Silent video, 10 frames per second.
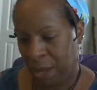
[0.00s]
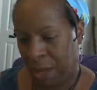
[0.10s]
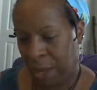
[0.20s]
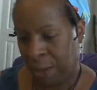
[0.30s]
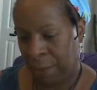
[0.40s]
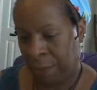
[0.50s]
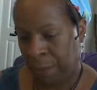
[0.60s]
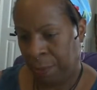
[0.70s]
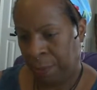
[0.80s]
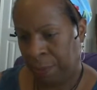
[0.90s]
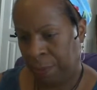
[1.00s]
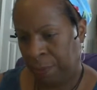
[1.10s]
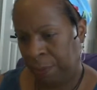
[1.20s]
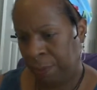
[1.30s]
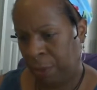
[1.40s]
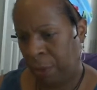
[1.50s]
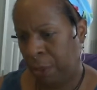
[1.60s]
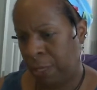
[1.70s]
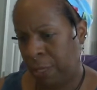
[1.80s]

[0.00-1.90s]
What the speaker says: Hold on a